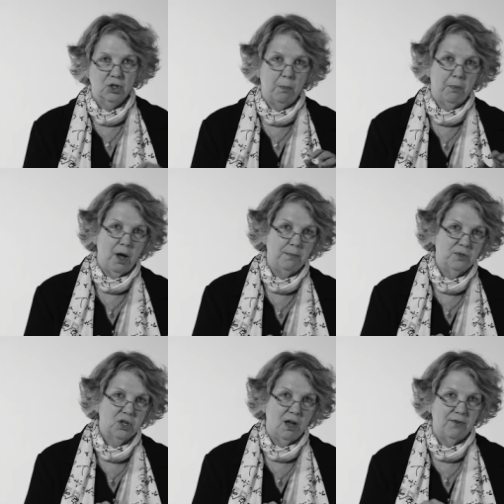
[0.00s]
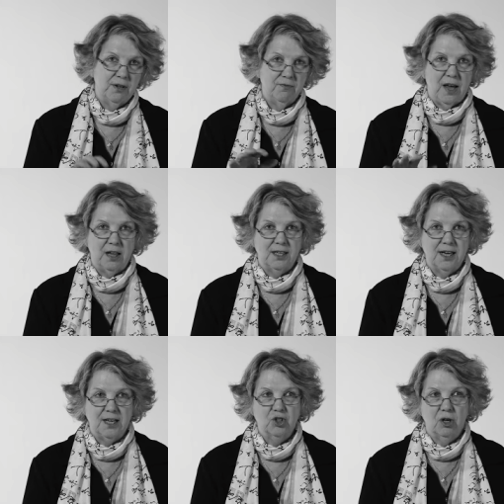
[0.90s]
So problem solving,
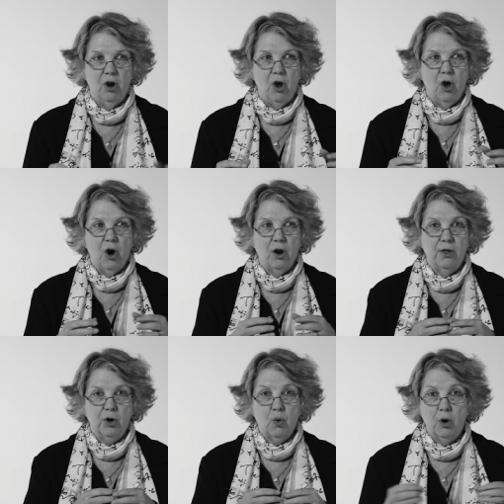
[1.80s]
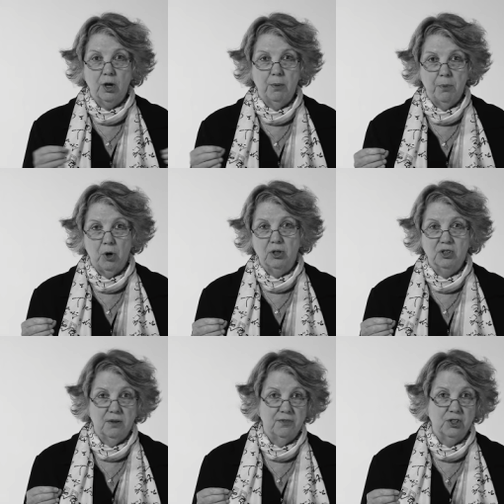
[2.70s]
validation are the core
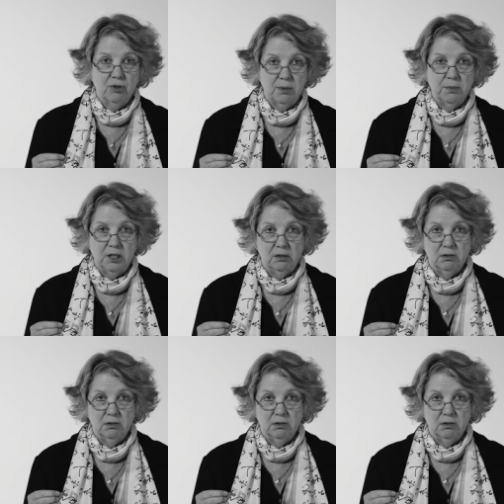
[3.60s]
components of the treatment.